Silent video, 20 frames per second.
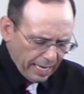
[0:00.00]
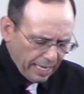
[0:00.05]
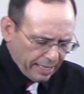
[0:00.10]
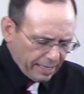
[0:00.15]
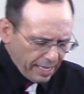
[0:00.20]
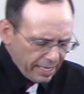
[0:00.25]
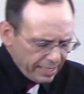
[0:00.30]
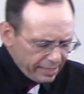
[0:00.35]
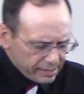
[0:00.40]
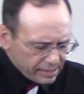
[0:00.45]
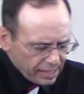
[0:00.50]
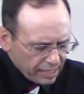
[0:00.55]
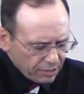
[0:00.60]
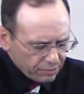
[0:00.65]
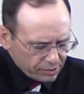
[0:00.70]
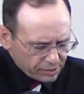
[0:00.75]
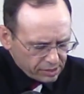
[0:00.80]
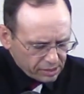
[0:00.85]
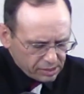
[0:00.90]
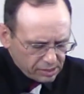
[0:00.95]
Then he said to
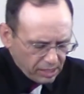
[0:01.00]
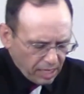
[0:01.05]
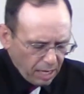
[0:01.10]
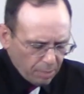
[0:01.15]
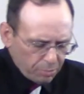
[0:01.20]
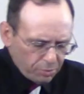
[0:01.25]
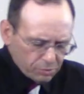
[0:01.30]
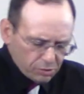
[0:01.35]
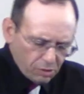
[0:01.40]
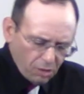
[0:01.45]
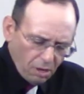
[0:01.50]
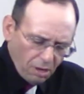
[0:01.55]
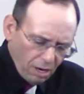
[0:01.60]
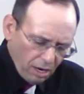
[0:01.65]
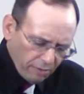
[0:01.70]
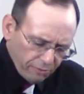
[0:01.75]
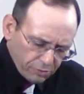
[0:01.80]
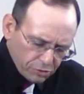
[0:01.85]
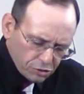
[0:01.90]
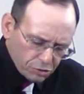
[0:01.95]
his disciples, the
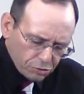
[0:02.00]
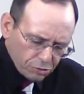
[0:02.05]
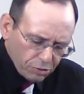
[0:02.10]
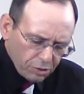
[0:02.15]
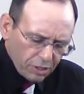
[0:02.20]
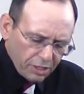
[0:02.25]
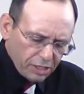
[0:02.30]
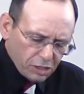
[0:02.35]
harvest truly